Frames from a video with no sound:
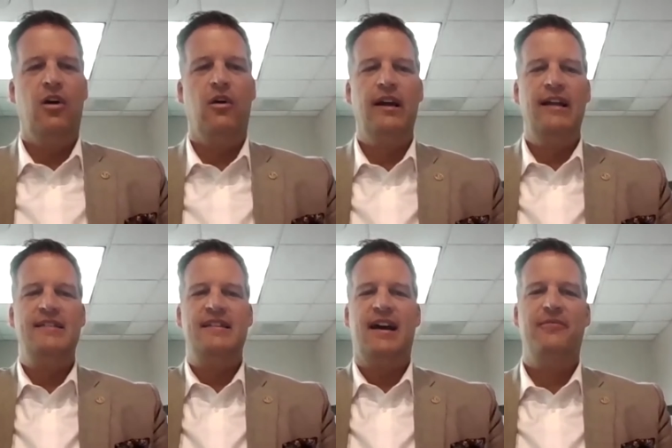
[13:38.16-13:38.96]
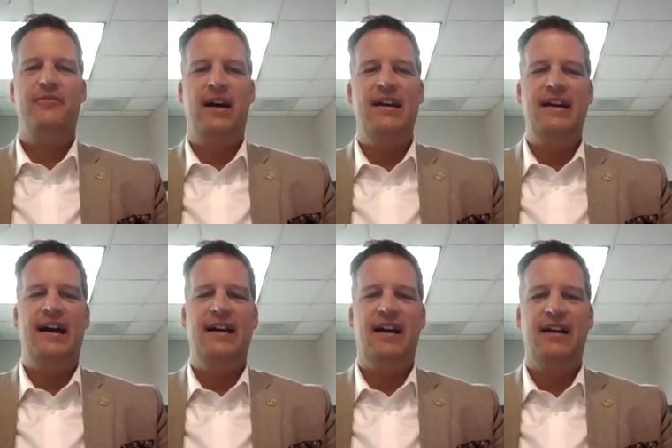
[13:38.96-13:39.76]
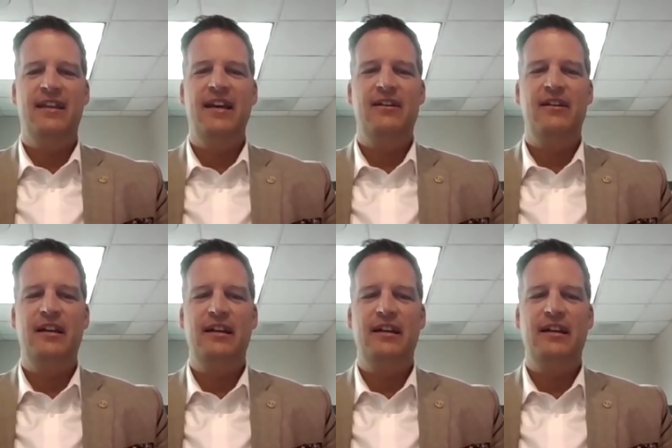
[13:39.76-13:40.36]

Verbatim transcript: know it's i i i think